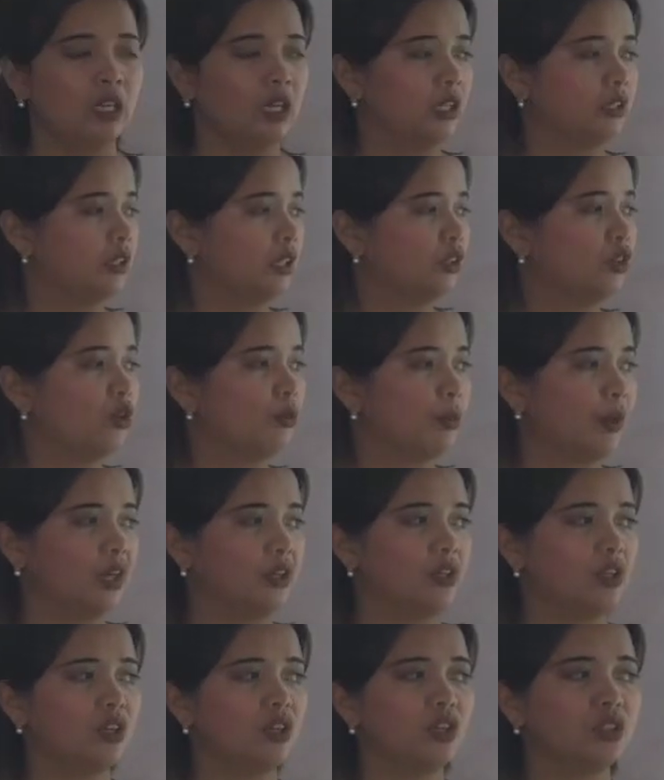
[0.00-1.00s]
and then
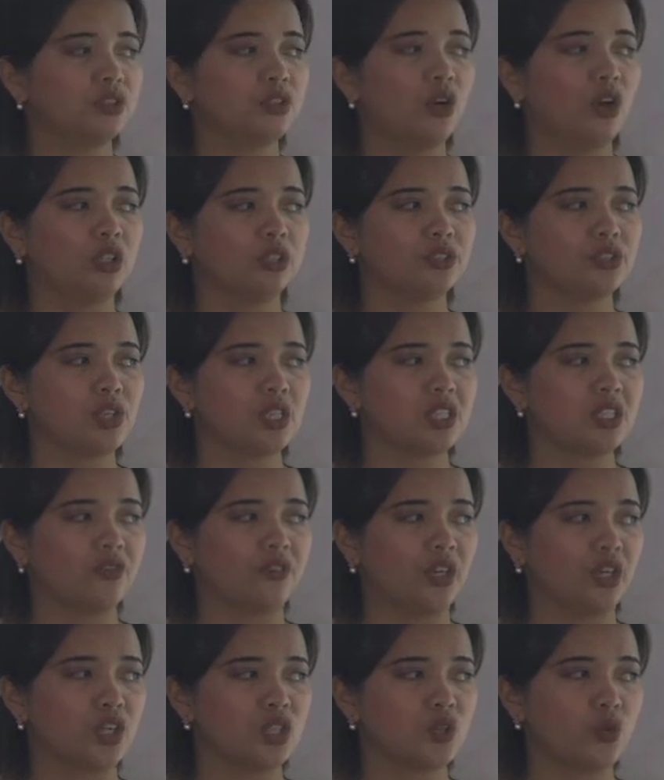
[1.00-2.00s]
comparing and contrast the
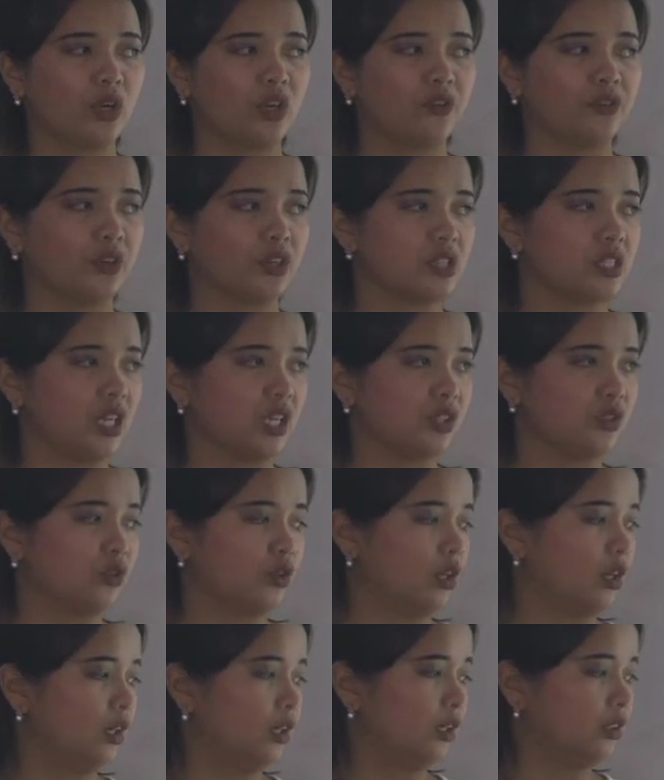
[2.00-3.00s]
various 21st
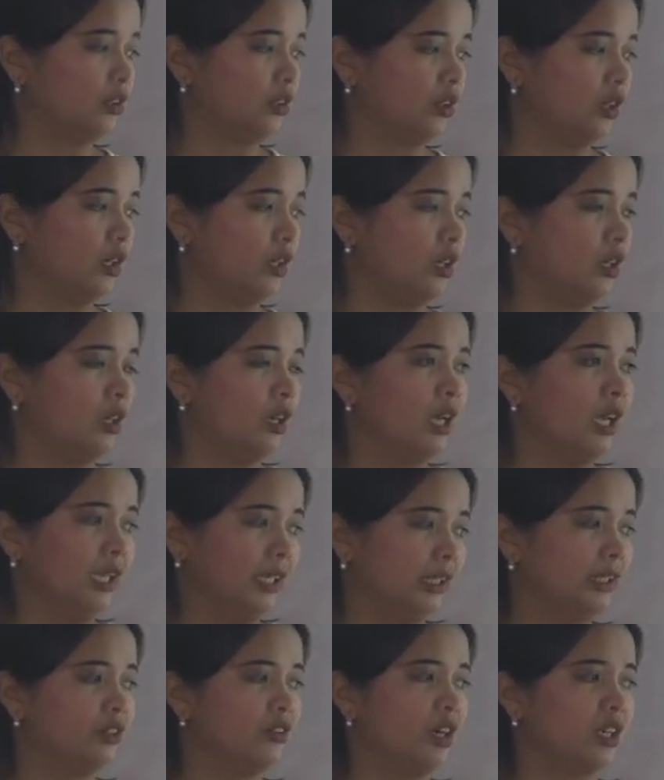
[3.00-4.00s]
century
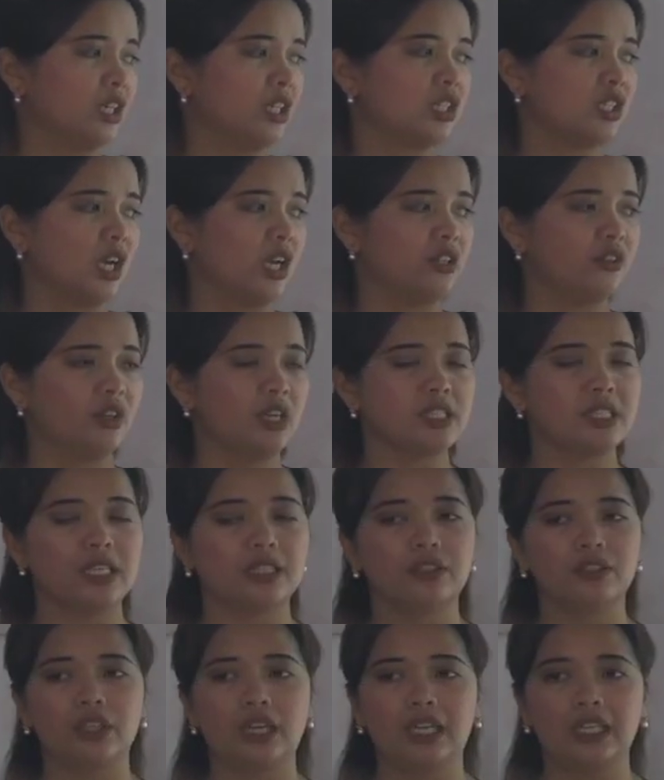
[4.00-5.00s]
literary genres
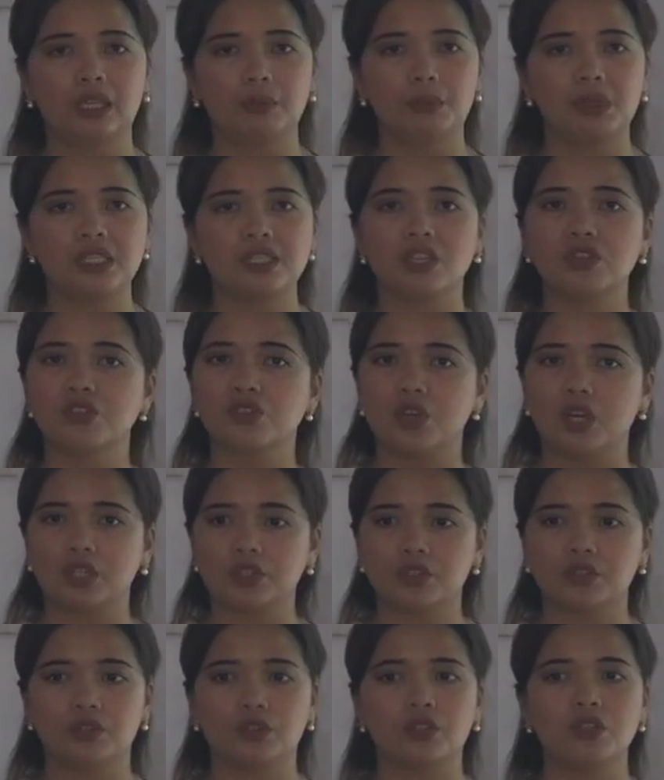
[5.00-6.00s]
and their elements and
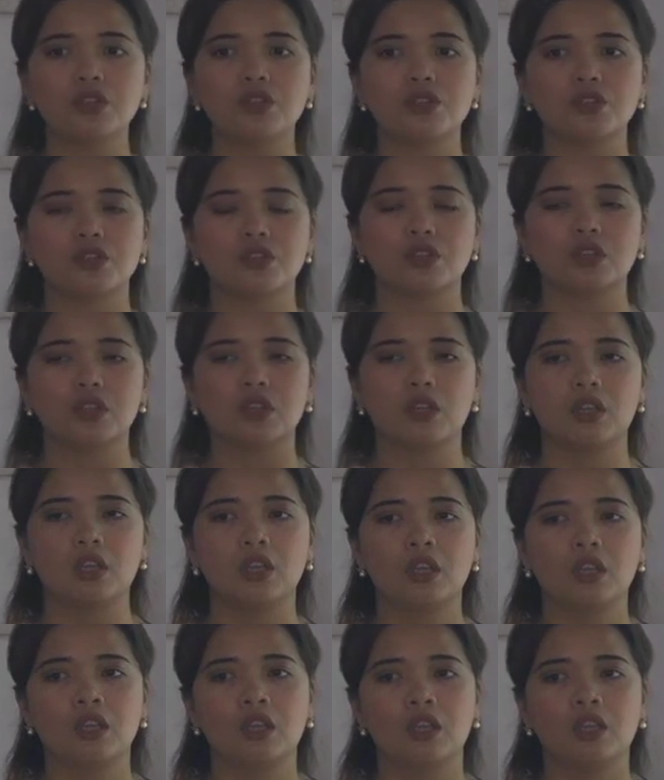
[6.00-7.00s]
structures,
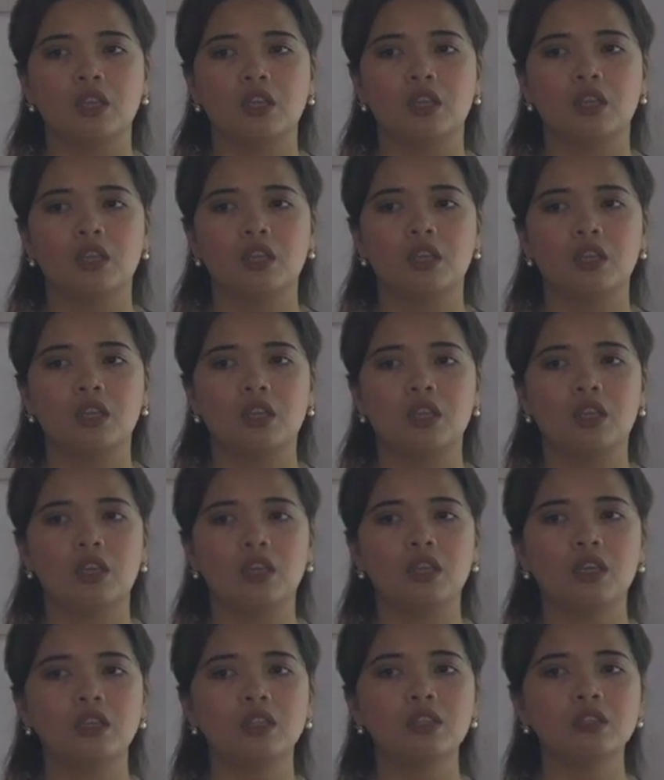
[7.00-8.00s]

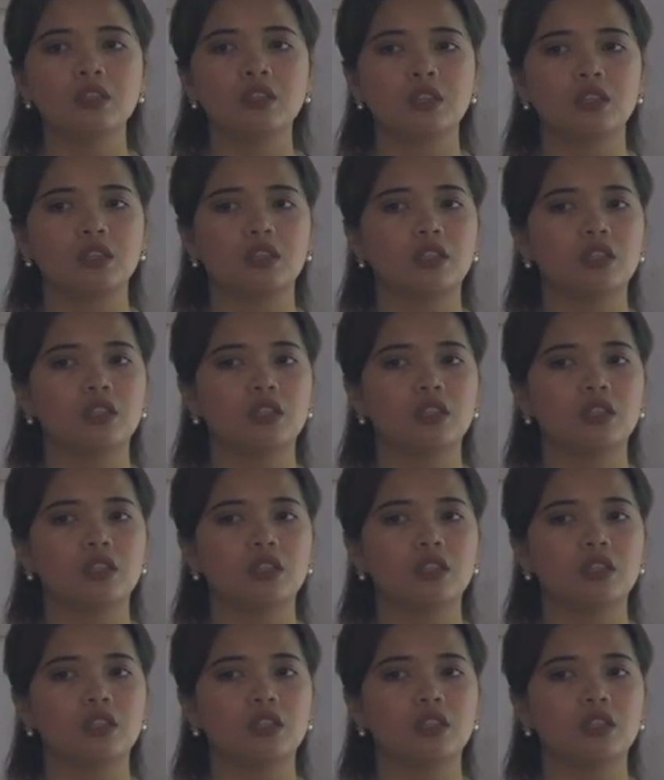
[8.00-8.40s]
and